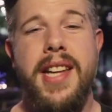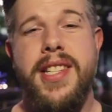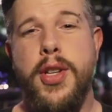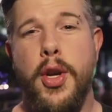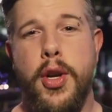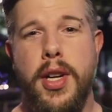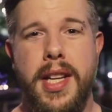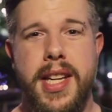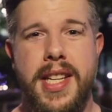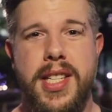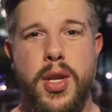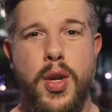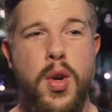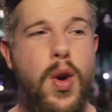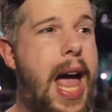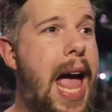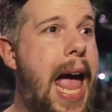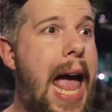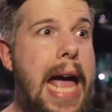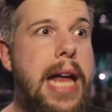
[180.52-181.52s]
I certainly
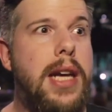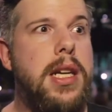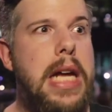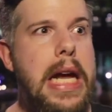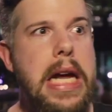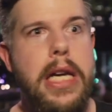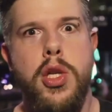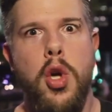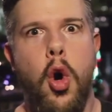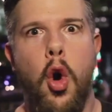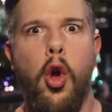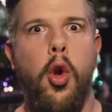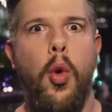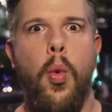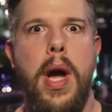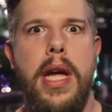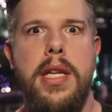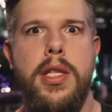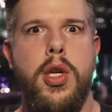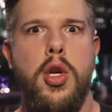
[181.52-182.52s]
do. And it's
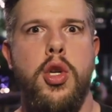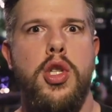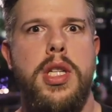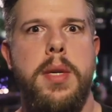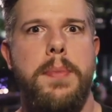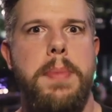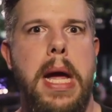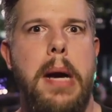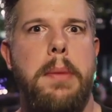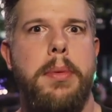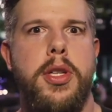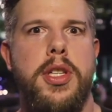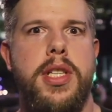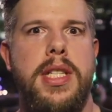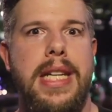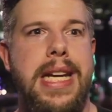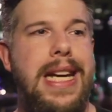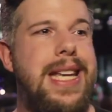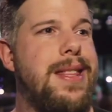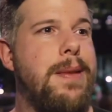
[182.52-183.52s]
always good to be able to
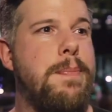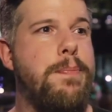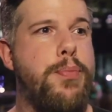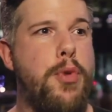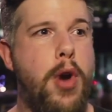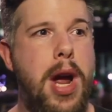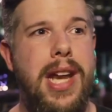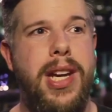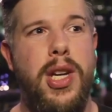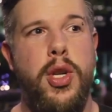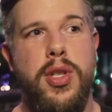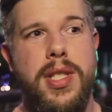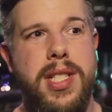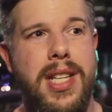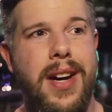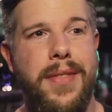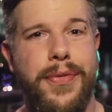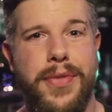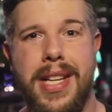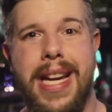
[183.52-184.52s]
see the brand new
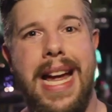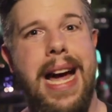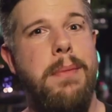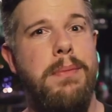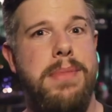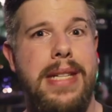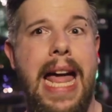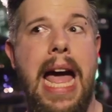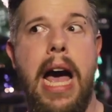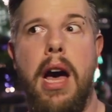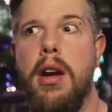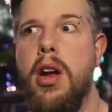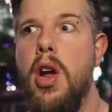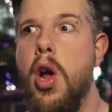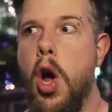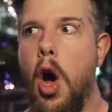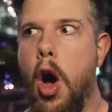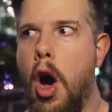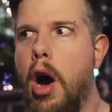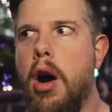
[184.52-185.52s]
stuff that comes out
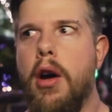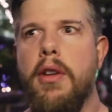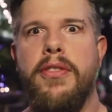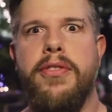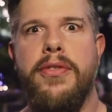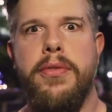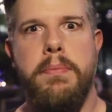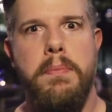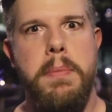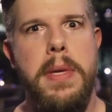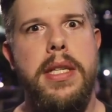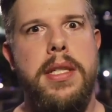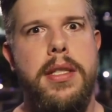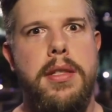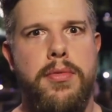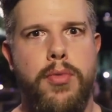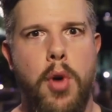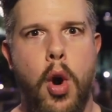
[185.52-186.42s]
of Miss